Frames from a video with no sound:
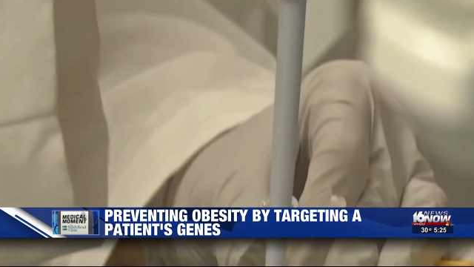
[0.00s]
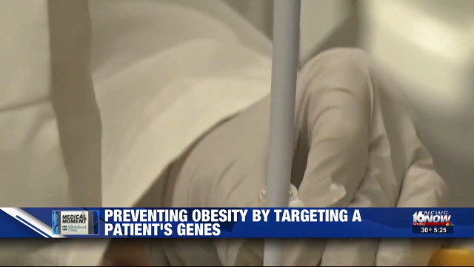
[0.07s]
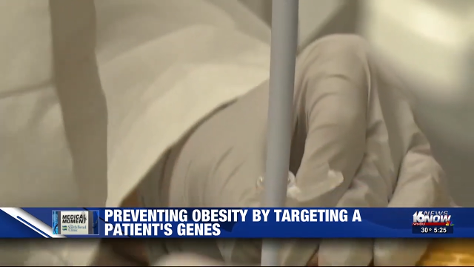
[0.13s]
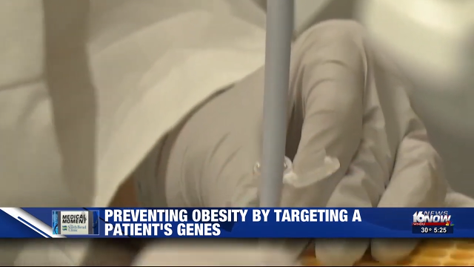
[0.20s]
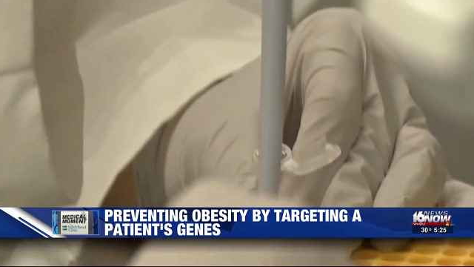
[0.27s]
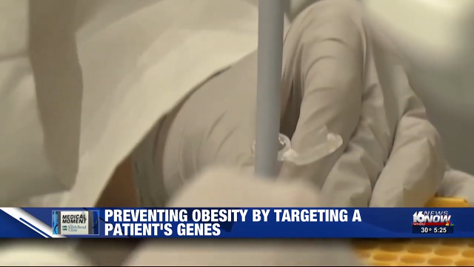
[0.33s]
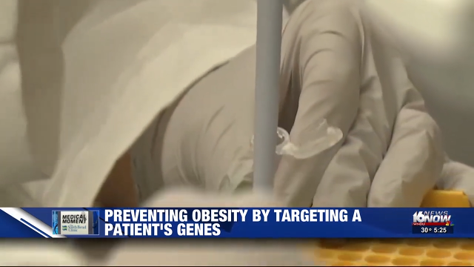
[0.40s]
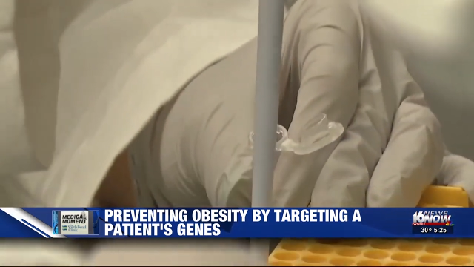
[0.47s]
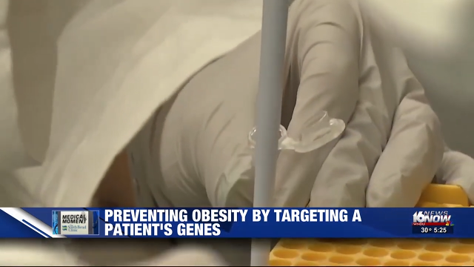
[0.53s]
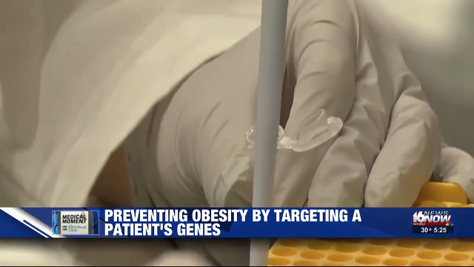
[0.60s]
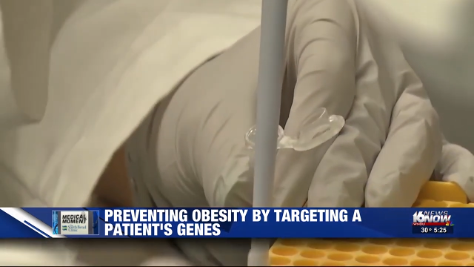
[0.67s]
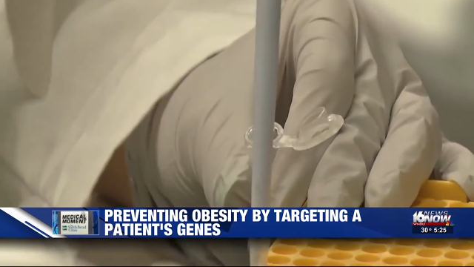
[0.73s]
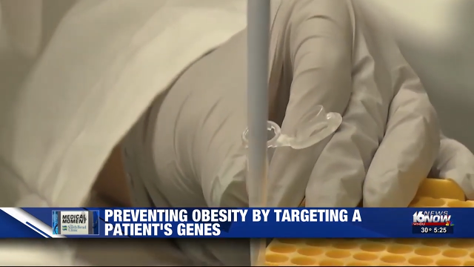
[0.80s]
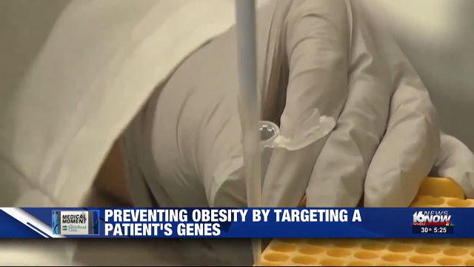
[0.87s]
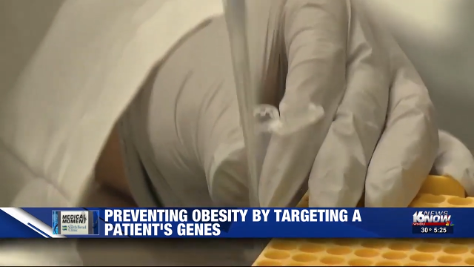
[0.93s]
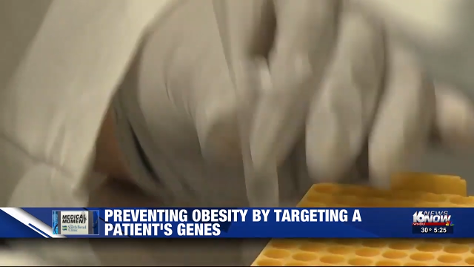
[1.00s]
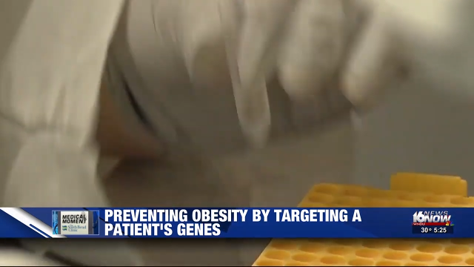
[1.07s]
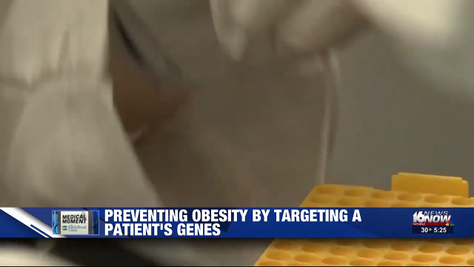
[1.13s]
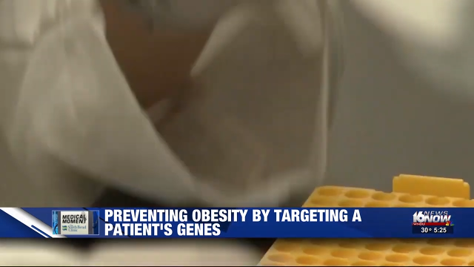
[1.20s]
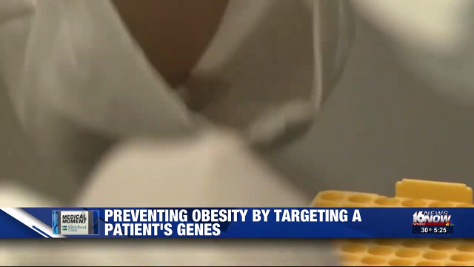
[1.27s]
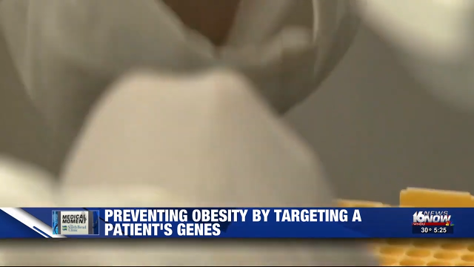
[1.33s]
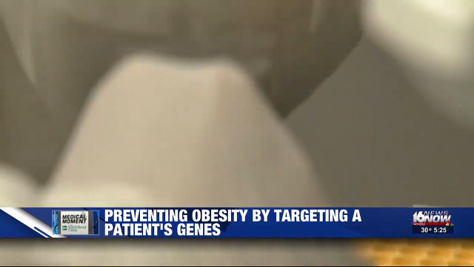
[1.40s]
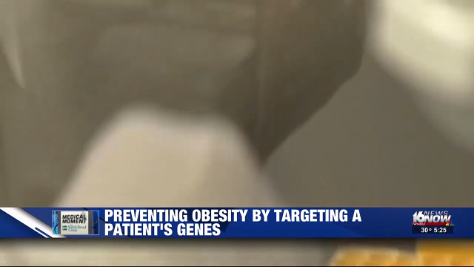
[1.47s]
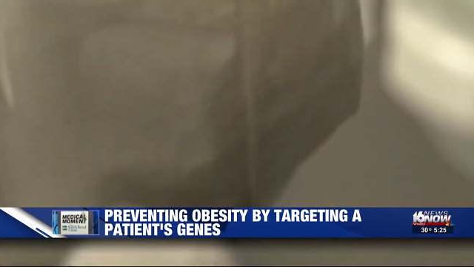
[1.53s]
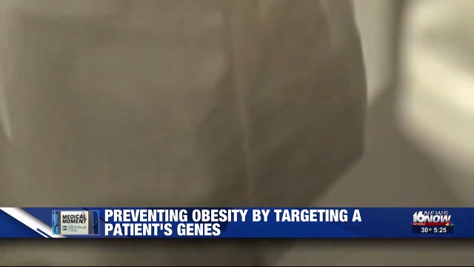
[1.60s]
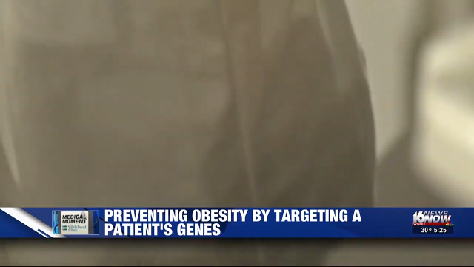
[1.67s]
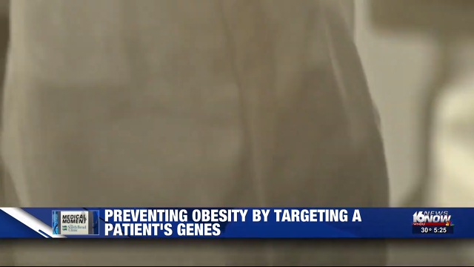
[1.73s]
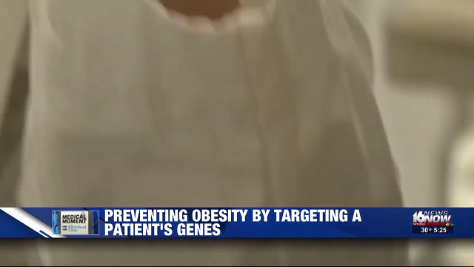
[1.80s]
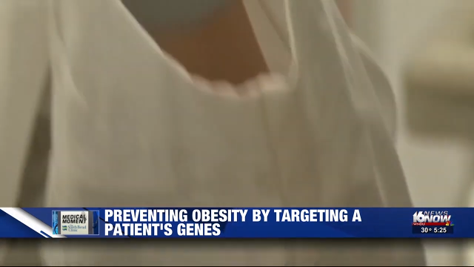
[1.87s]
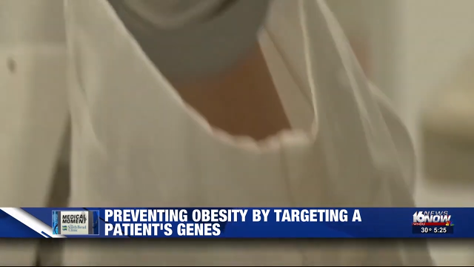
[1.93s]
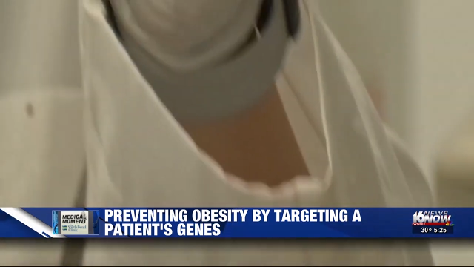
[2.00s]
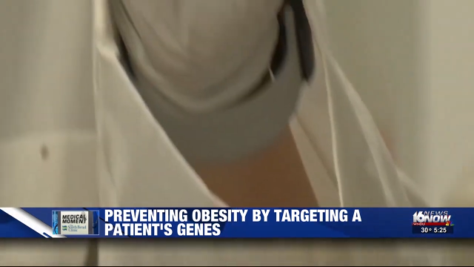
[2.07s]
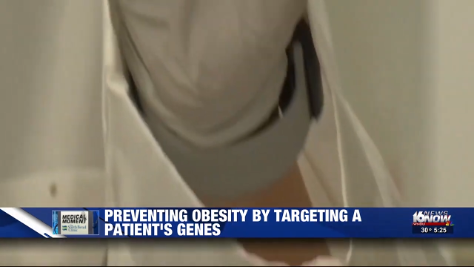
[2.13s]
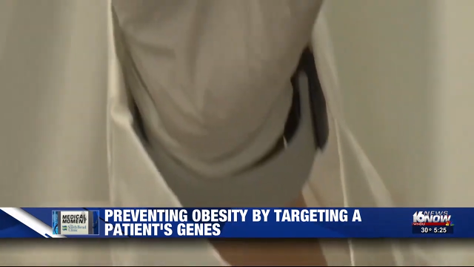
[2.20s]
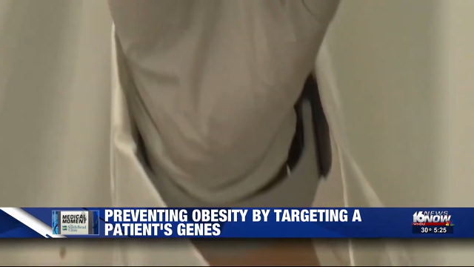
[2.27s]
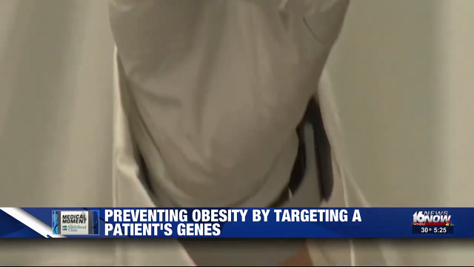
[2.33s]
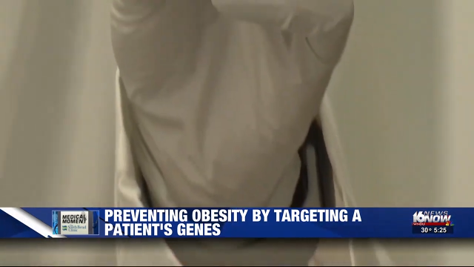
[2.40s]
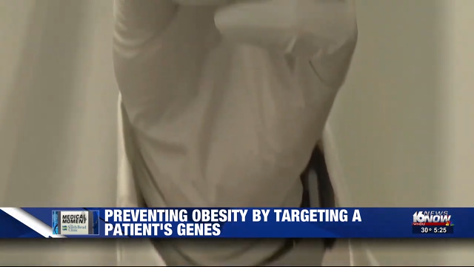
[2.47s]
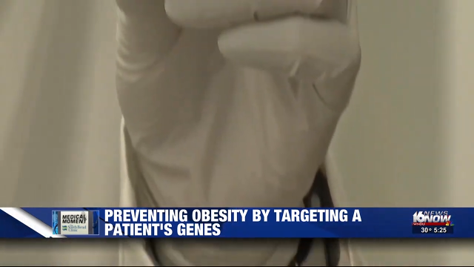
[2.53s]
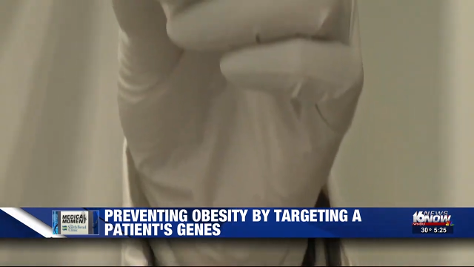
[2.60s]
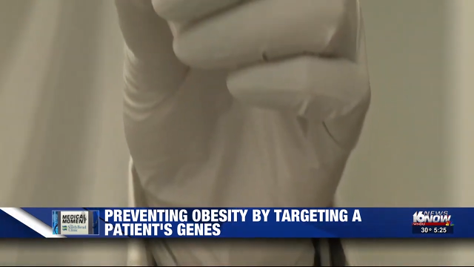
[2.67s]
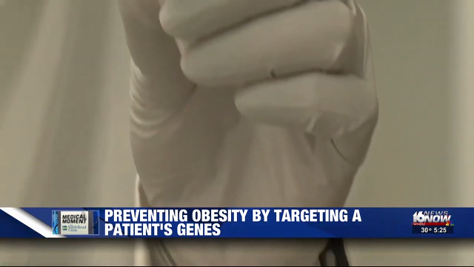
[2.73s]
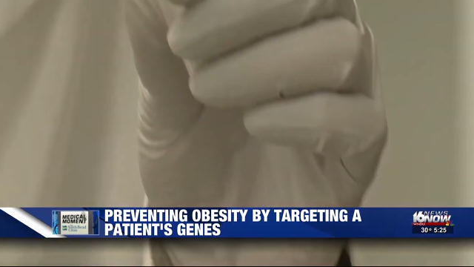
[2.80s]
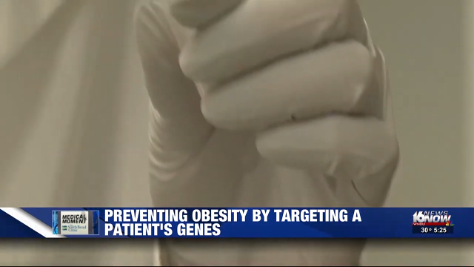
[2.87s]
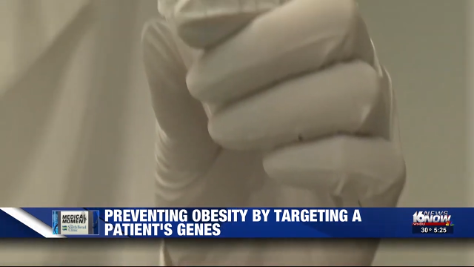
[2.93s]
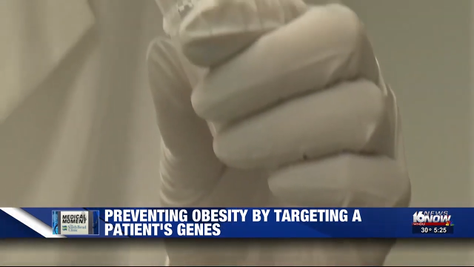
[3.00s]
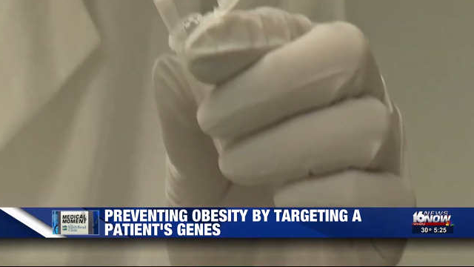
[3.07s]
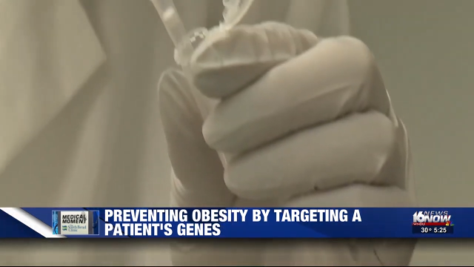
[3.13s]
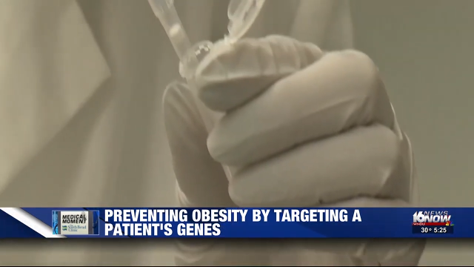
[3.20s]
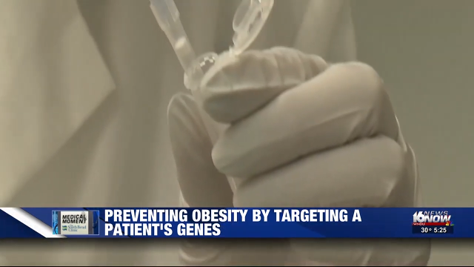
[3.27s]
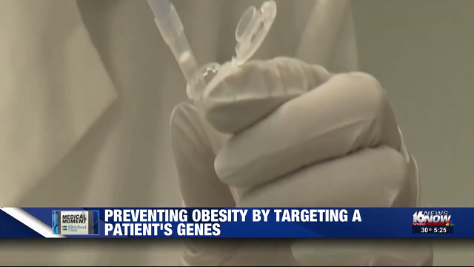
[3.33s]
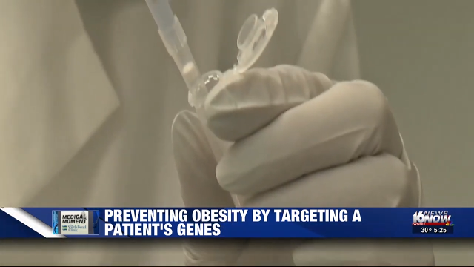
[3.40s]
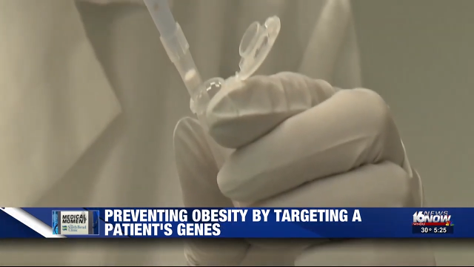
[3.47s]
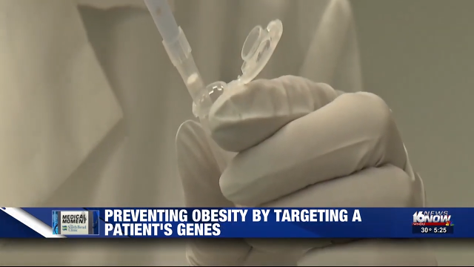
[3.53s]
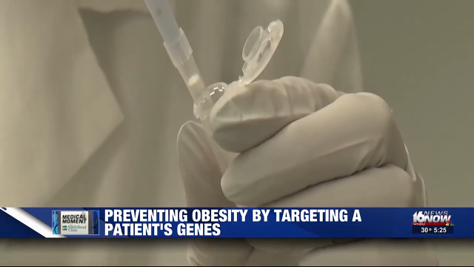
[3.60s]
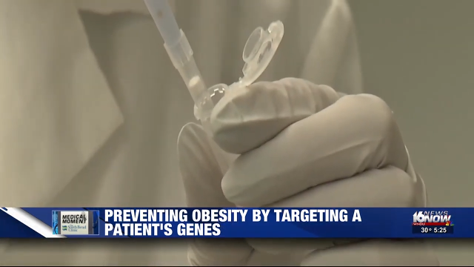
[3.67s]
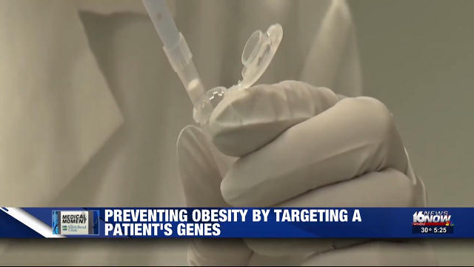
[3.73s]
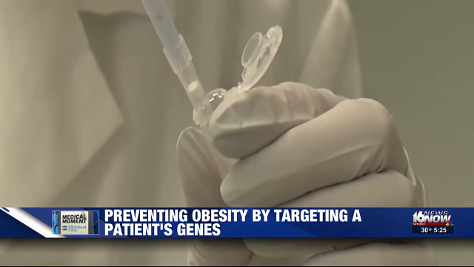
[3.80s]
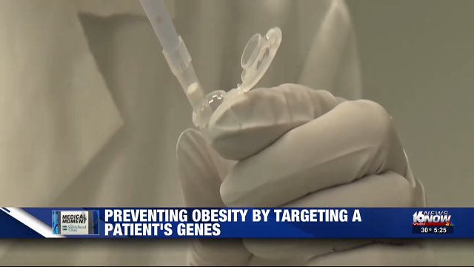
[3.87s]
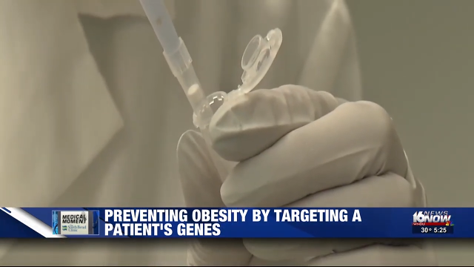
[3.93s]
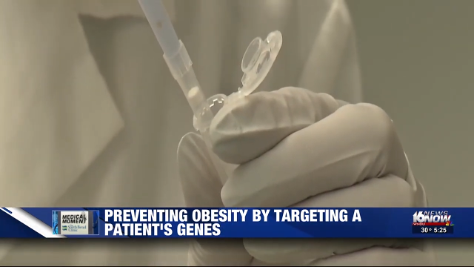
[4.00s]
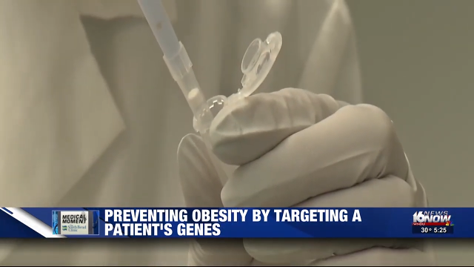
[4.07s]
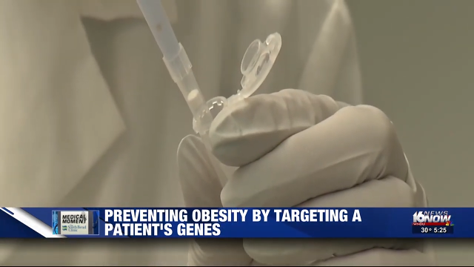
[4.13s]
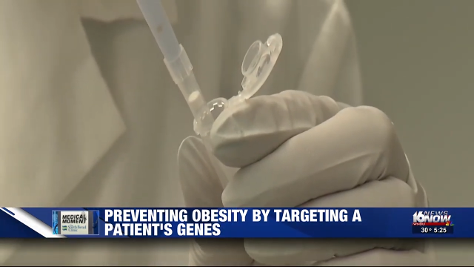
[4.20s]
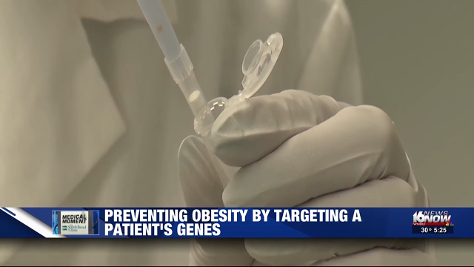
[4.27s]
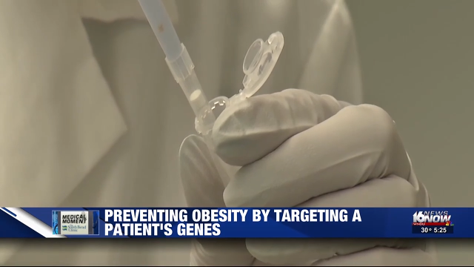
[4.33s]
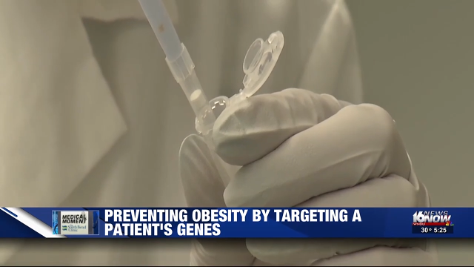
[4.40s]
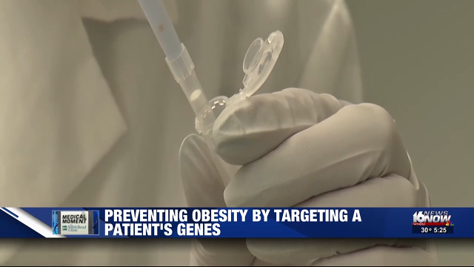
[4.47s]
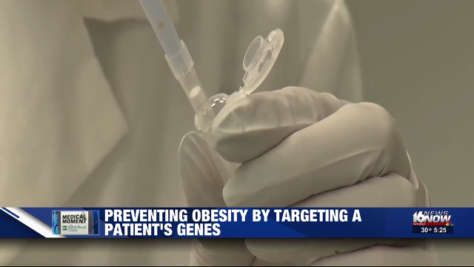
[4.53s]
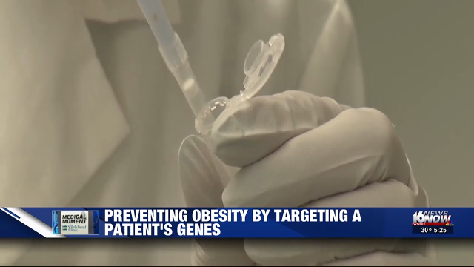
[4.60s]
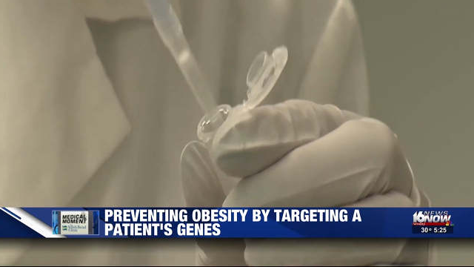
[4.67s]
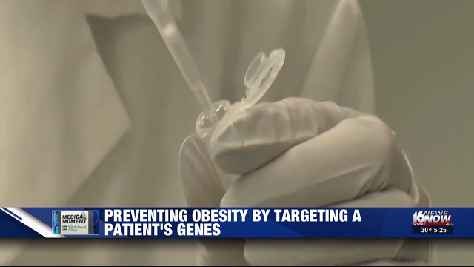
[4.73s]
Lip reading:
Nobody's mouth can be seen.